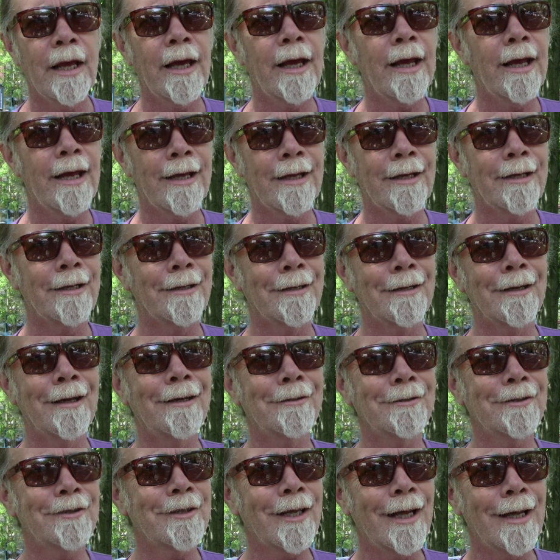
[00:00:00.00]
And
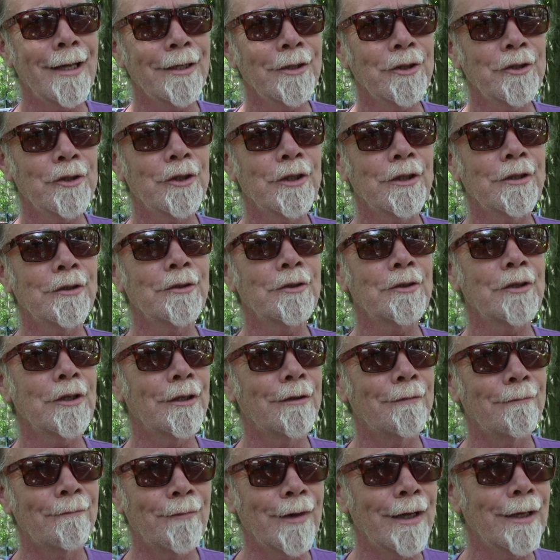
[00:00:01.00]
sanctions,
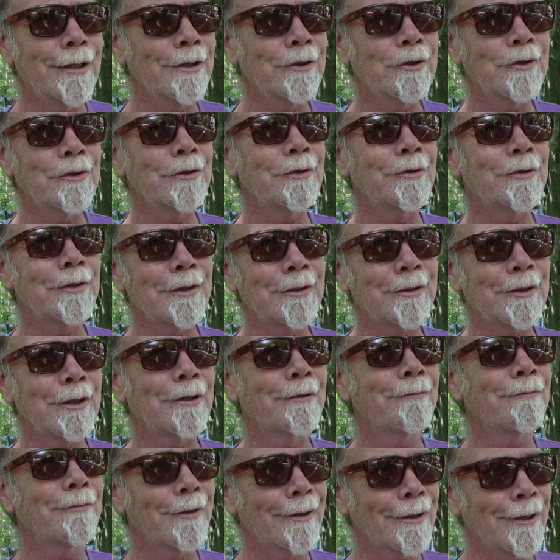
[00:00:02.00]
invasions,
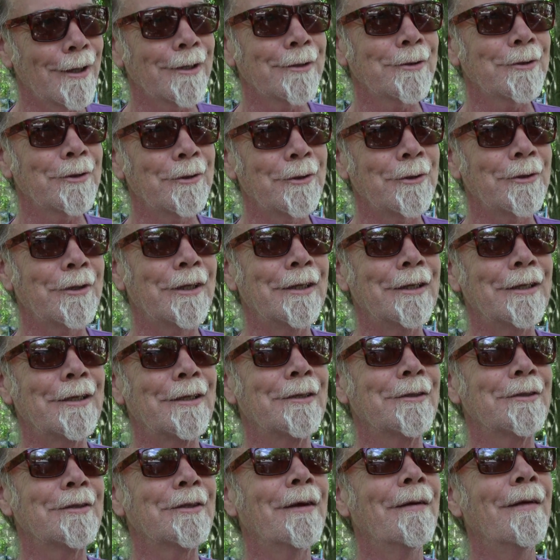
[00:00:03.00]
etc., for the last 30
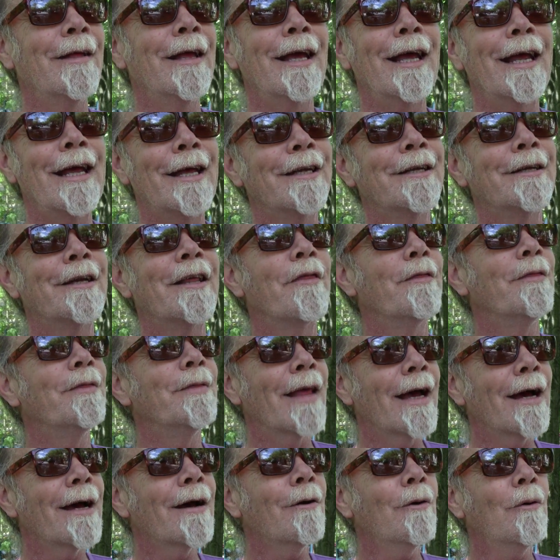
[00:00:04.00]
years. And
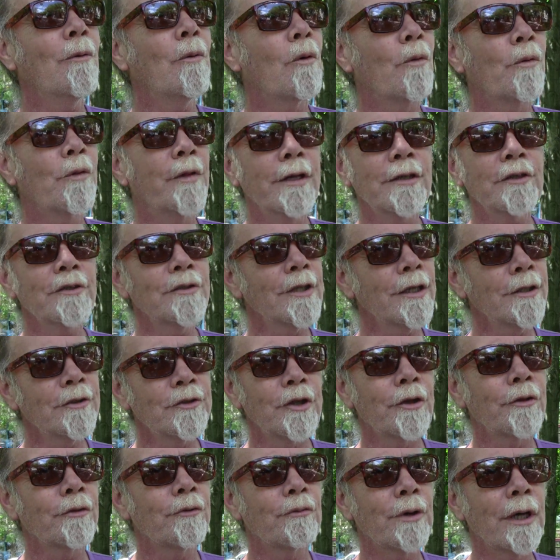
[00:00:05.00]
now they're
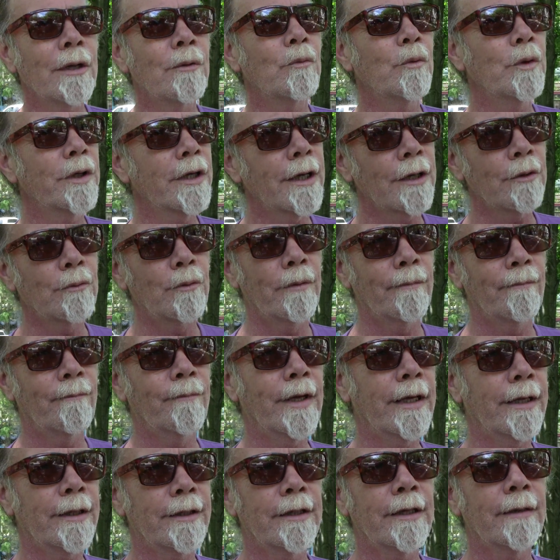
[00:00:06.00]
such a threat, we got to
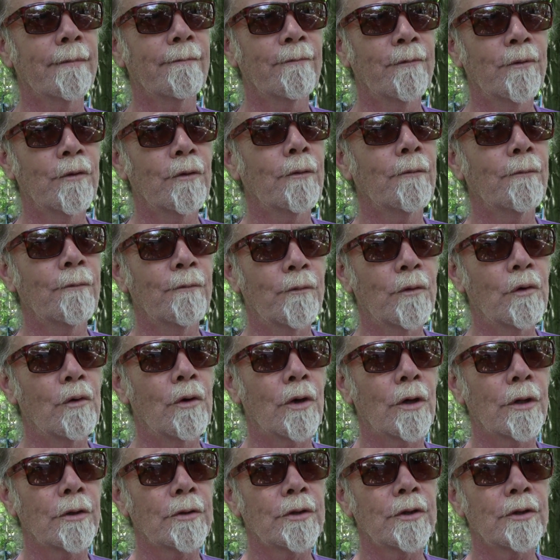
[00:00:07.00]
invade them full
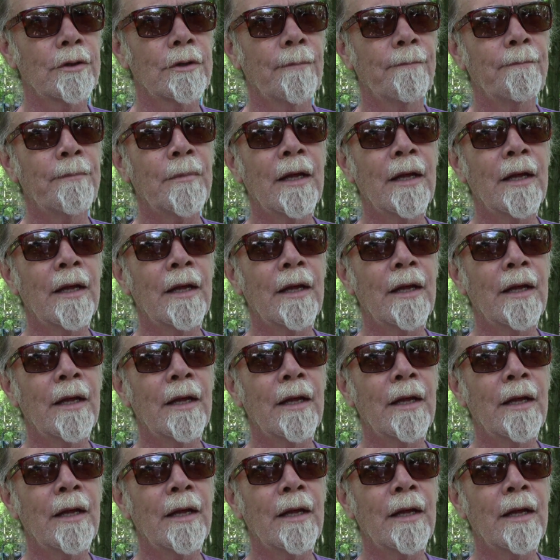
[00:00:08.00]
force.